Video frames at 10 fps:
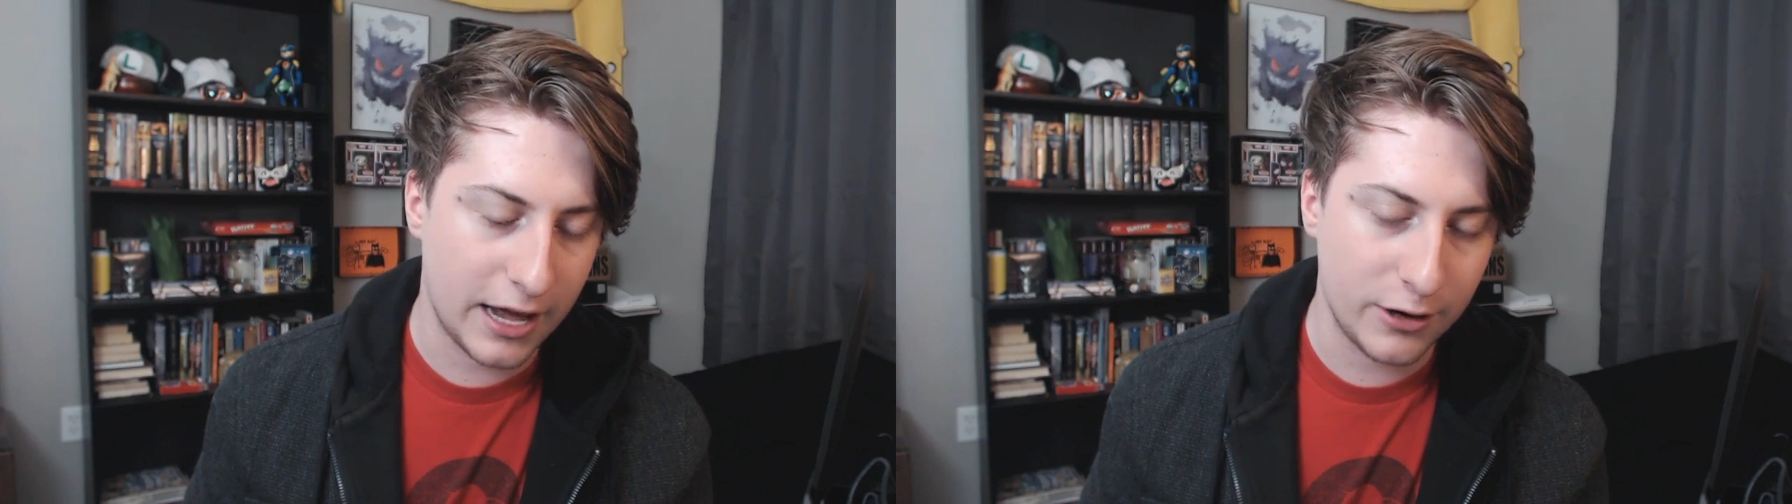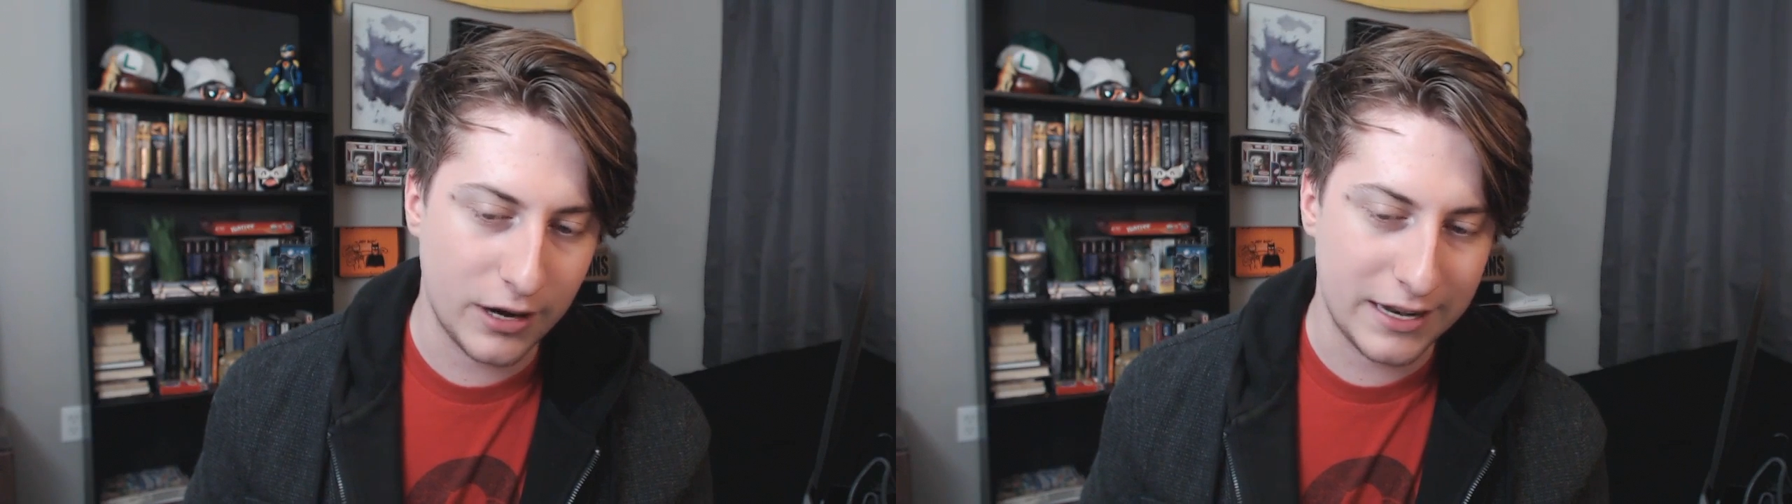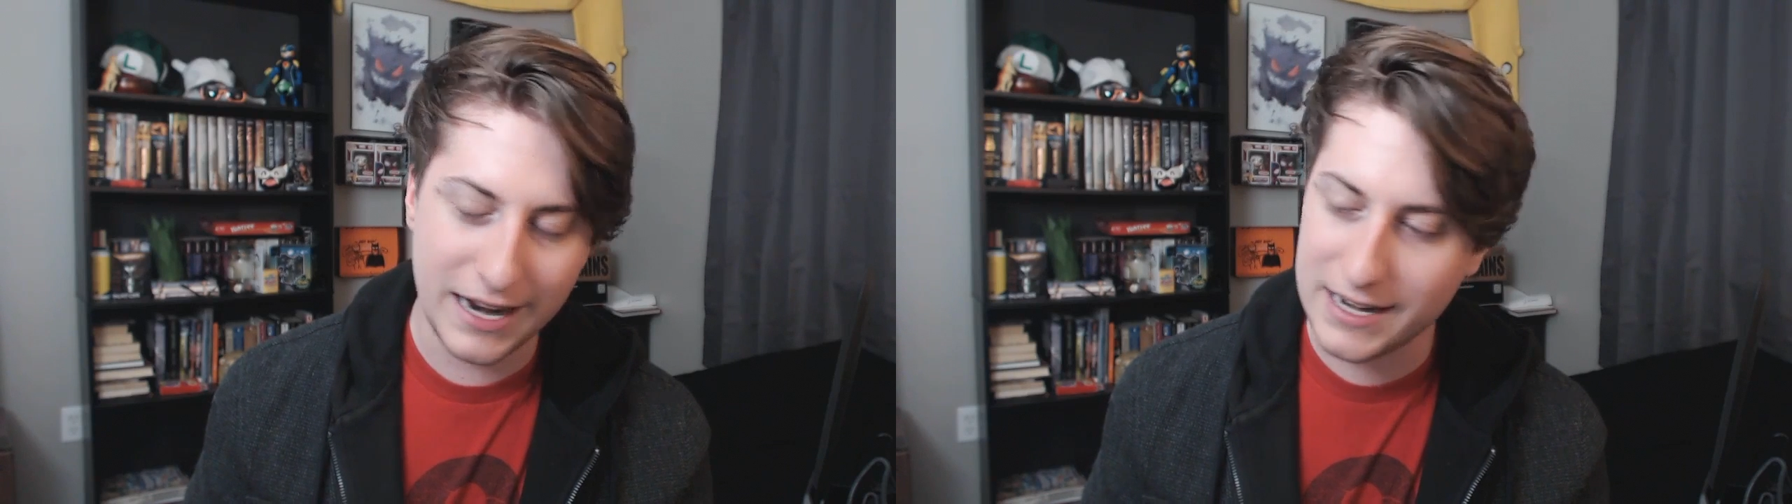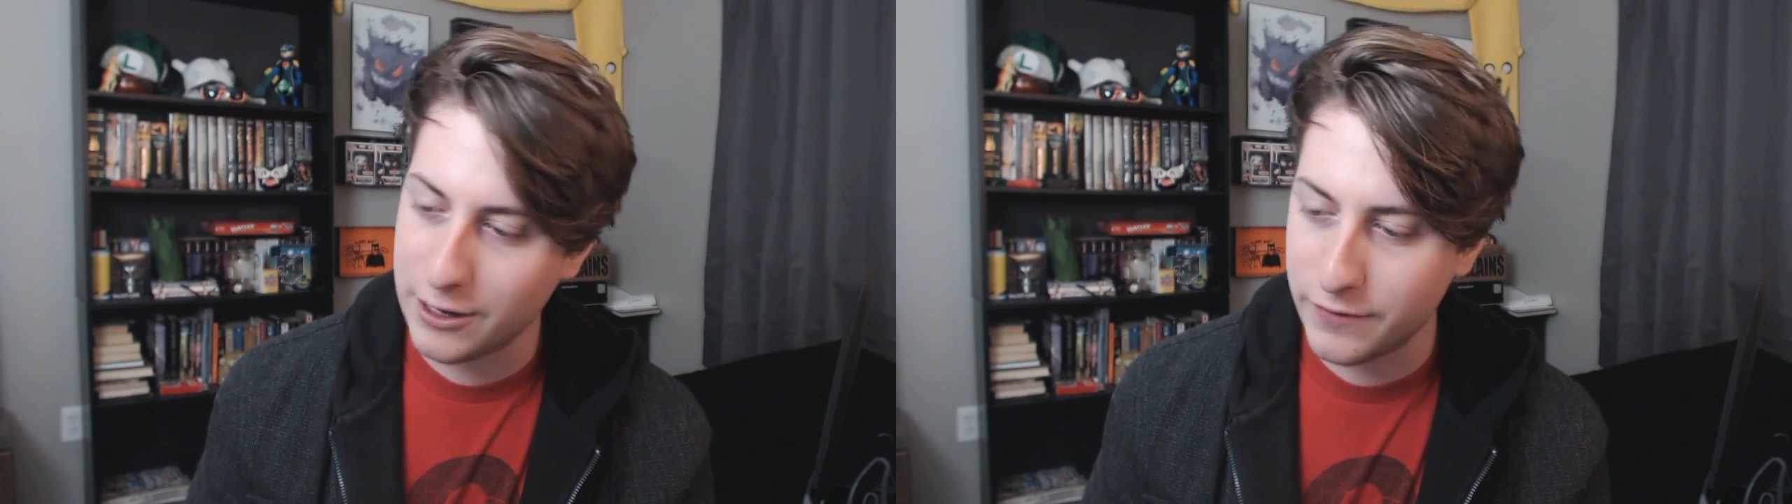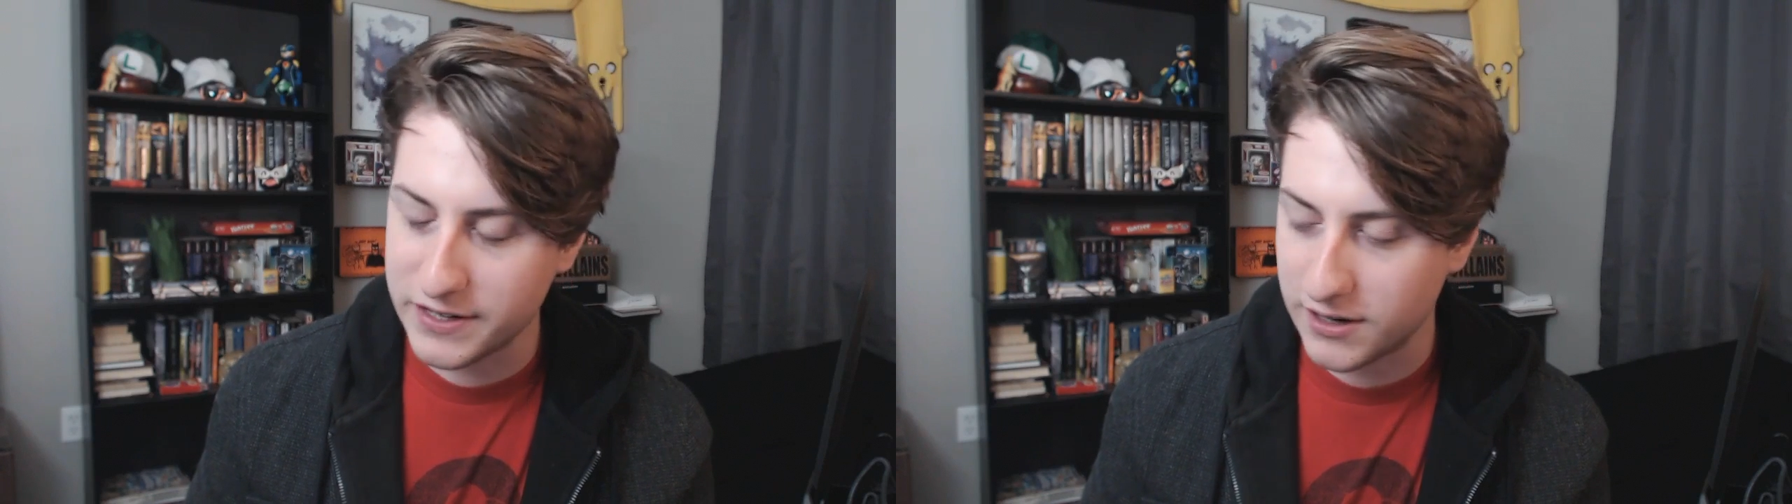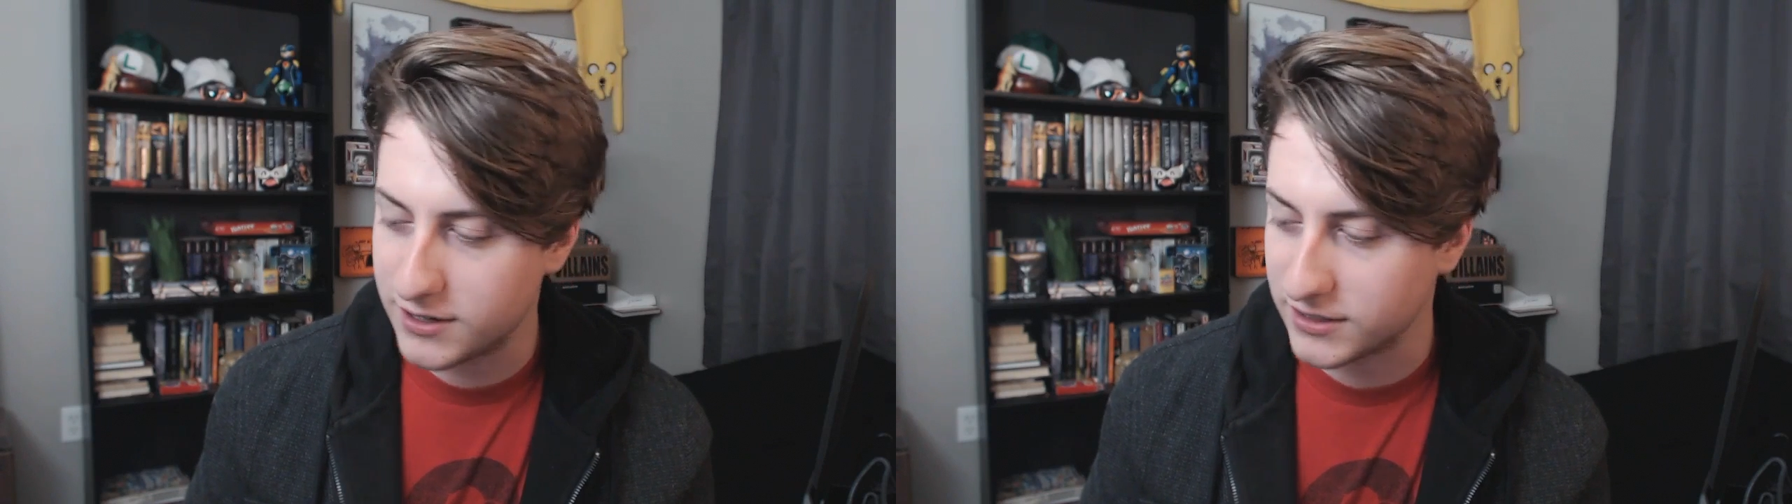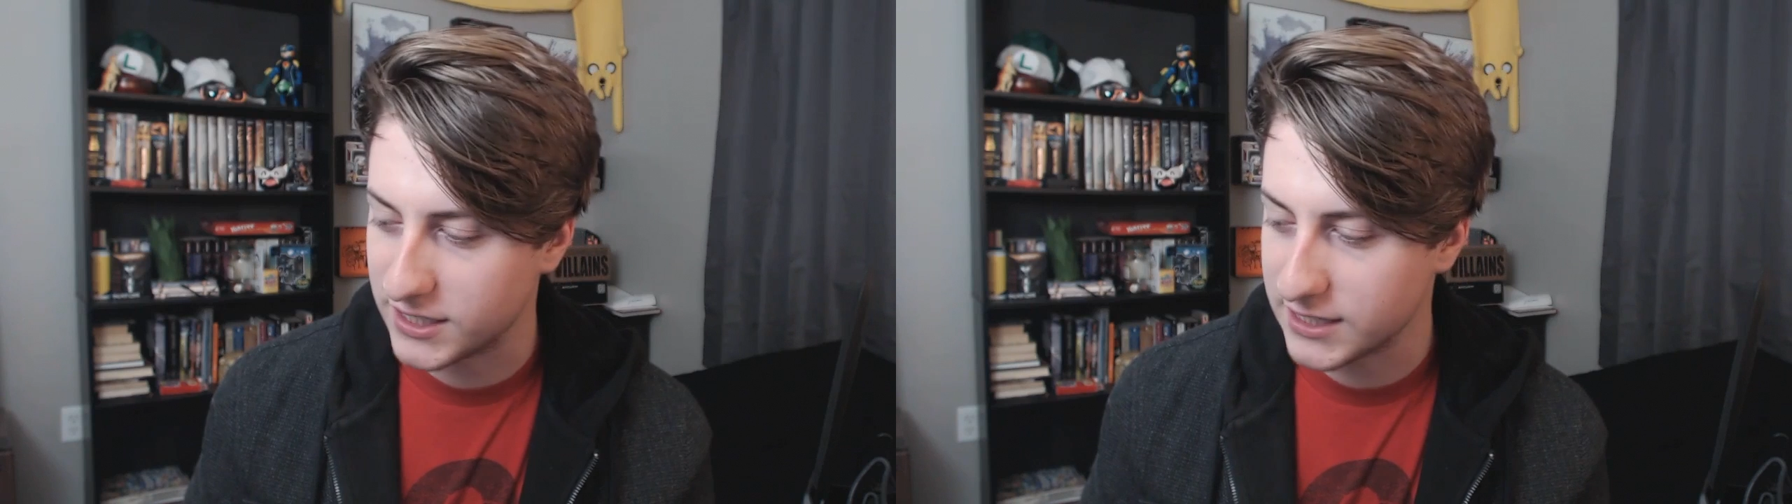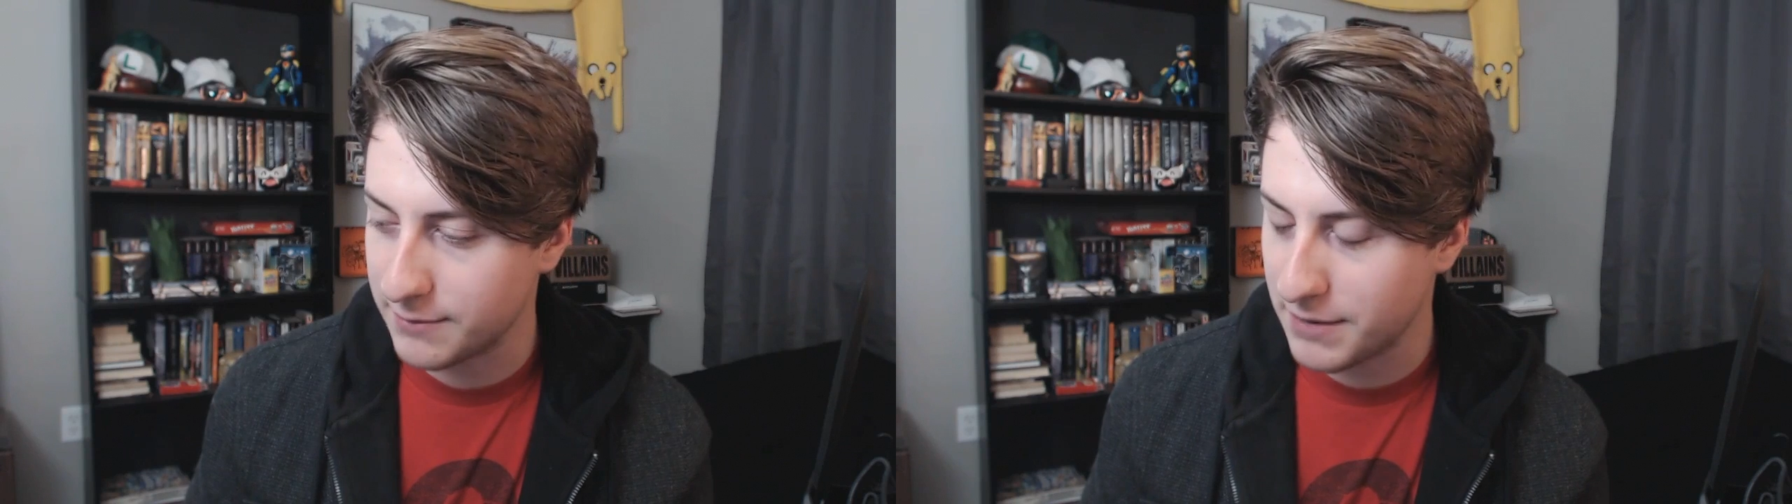I don't know if I touched on this.